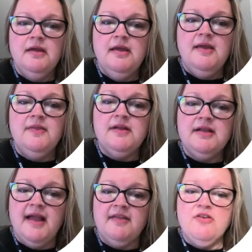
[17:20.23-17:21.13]
In the
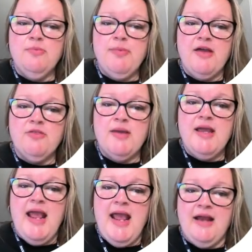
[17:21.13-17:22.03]
classical
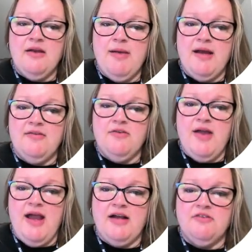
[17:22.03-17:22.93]
pathway, antibodies are
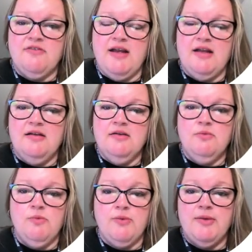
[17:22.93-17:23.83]
activated.
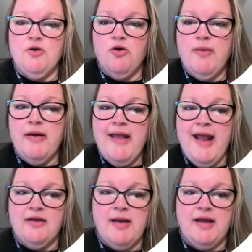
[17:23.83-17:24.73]
What do we know about
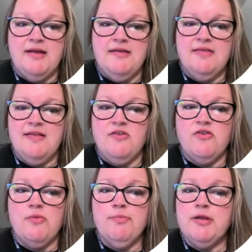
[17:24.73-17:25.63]
antibodies?
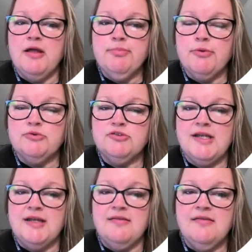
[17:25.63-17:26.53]
These are blood
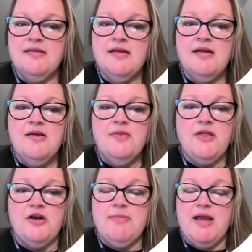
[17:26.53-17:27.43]
proteins
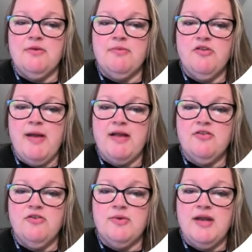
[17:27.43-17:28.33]
that are made in
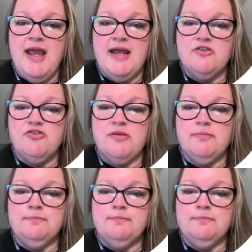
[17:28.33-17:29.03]
response to an antigen.